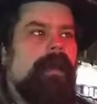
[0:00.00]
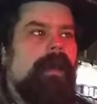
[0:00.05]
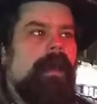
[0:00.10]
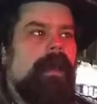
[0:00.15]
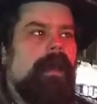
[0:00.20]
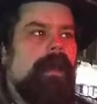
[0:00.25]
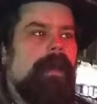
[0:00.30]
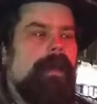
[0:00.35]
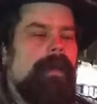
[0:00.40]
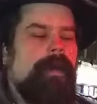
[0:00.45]

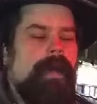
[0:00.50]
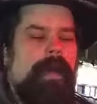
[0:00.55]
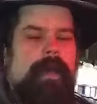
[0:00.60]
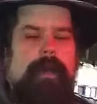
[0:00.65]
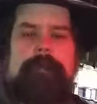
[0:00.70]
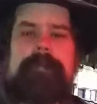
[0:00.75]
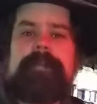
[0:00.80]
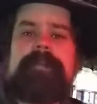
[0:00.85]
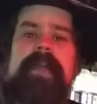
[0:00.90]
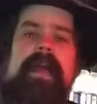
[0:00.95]
I
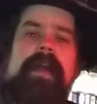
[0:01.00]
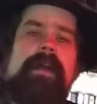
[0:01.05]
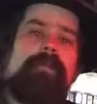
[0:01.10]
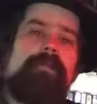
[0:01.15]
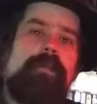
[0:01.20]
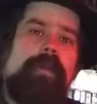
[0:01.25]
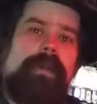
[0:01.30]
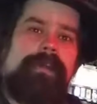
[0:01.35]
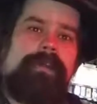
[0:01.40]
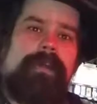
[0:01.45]
hope the sound
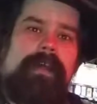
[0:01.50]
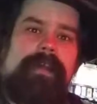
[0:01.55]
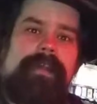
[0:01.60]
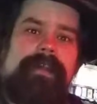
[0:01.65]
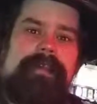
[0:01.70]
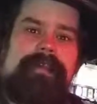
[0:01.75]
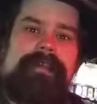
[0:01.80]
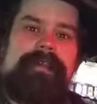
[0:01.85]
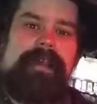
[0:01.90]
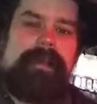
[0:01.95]
worked on
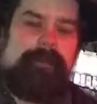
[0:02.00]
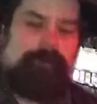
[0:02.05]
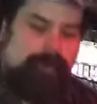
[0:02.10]
this thing.